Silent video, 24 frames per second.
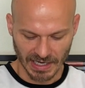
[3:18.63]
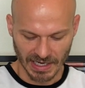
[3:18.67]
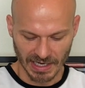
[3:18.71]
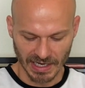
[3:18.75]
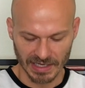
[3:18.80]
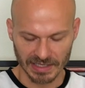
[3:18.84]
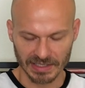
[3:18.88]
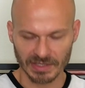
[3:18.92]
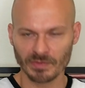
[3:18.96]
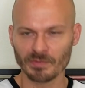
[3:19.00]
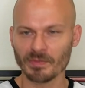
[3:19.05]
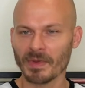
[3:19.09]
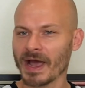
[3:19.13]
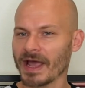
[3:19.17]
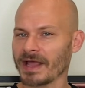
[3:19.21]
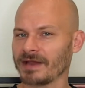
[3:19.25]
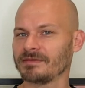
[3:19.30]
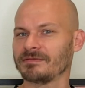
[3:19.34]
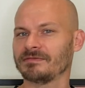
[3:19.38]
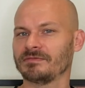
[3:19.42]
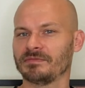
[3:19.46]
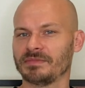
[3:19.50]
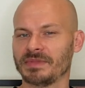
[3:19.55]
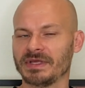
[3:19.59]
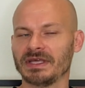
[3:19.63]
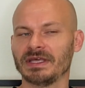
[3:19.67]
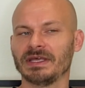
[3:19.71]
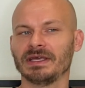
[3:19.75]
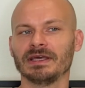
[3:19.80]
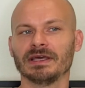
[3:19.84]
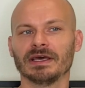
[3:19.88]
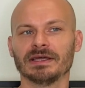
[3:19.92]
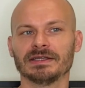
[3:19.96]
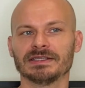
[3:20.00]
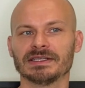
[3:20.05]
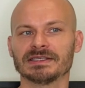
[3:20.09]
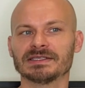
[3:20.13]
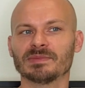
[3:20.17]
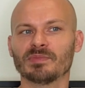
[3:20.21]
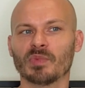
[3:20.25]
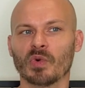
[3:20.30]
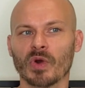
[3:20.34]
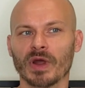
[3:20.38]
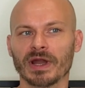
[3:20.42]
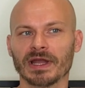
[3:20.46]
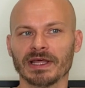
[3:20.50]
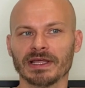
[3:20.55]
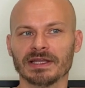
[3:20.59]
you might be
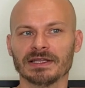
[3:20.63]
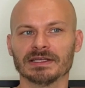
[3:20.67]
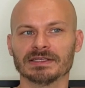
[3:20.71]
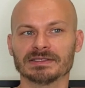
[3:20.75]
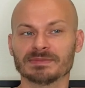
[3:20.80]
disappointed,